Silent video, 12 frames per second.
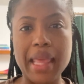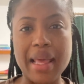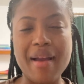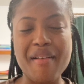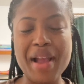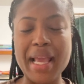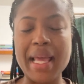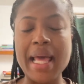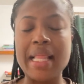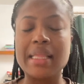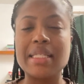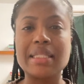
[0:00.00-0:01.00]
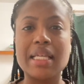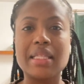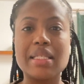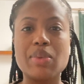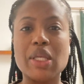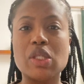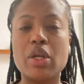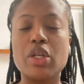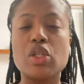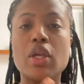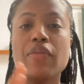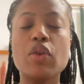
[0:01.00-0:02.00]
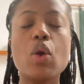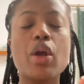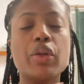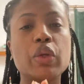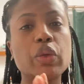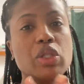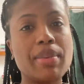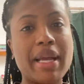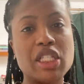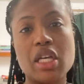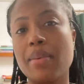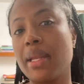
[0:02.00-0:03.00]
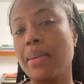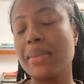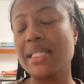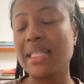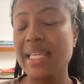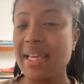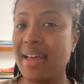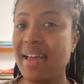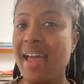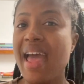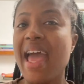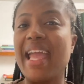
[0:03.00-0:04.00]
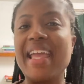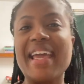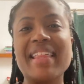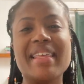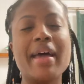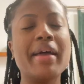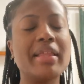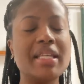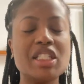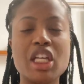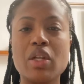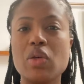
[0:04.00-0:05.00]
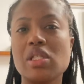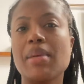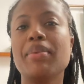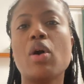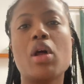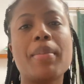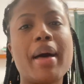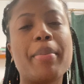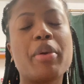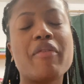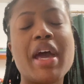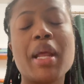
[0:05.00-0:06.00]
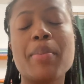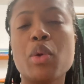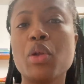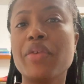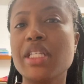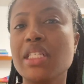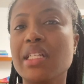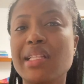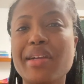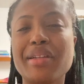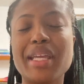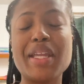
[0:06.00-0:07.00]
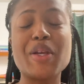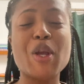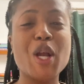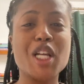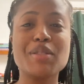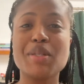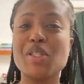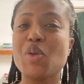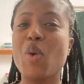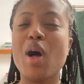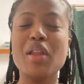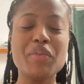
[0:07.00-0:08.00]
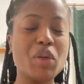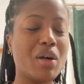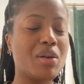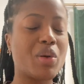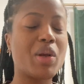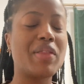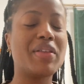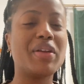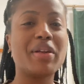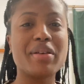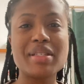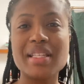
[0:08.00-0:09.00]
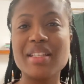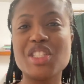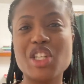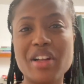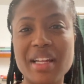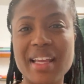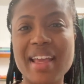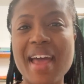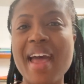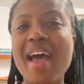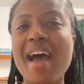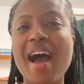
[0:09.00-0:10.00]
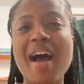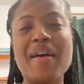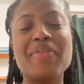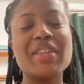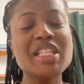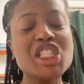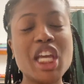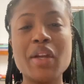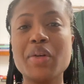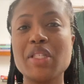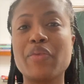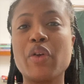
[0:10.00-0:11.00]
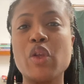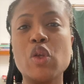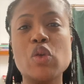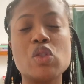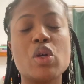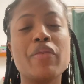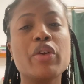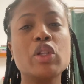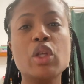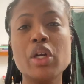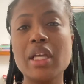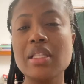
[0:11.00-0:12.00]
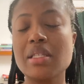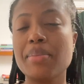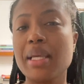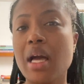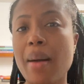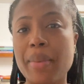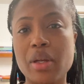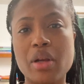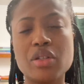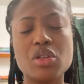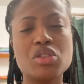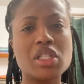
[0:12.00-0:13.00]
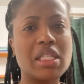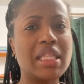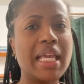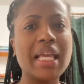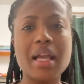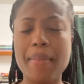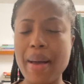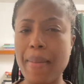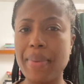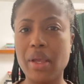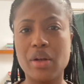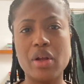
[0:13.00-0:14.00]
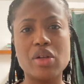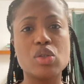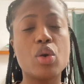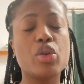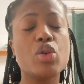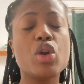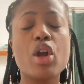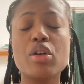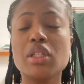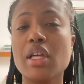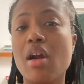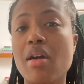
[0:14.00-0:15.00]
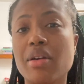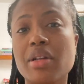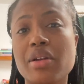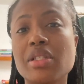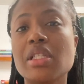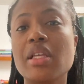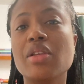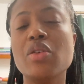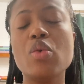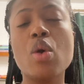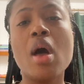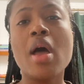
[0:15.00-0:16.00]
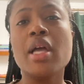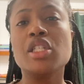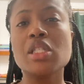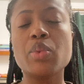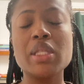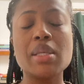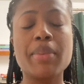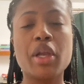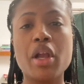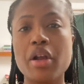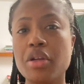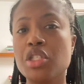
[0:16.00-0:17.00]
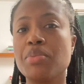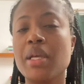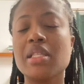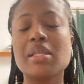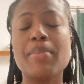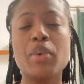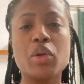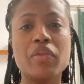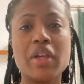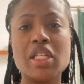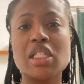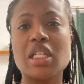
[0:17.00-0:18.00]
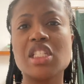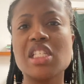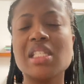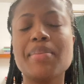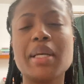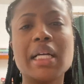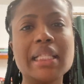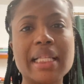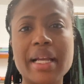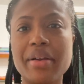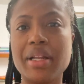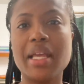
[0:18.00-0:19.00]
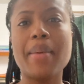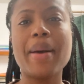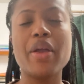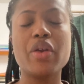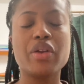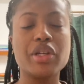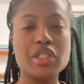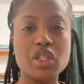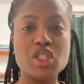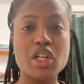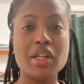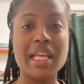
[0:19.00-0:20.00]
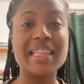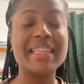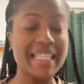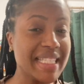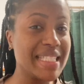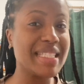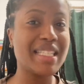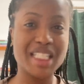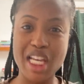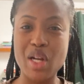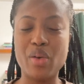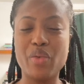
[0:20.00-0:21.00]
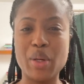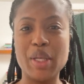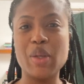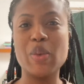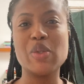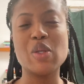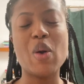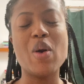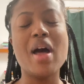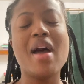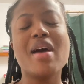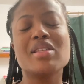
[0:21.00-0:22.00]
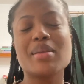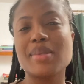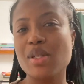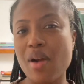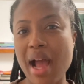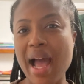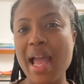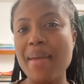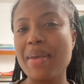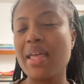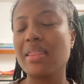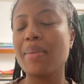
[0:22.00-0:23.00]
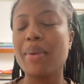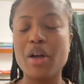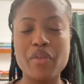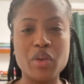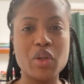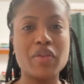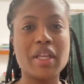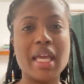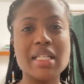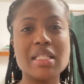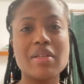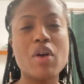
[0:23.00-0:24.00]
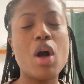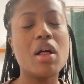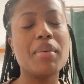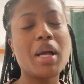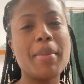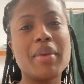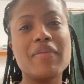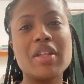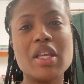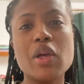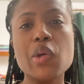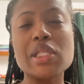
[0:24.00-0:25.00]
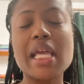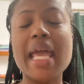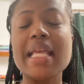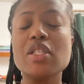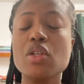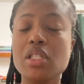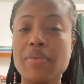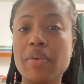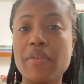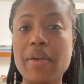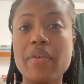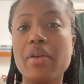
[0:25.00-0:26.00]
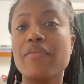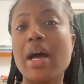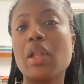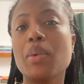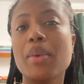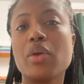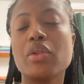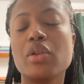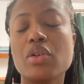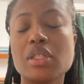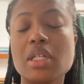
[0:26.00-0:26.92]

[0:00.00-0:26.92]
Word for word: all right, let's get this week started. So if you are new to my channel, my name is Leah, and this channel is simply all about providing motivation, clarity, and encouragement to all of you all who are in the nursing journey. Um, this channel is for you. So if you're looking to become a nurse or just thinking about being a nurse, or you currently are a nurse and you just want some encouragement and some motivation and just some clarity about your nursing journey, this is a channel for you. So subscribe, hit the bell for notifications of all upcoming videos, and do yourself a favor and follow me on the Nurse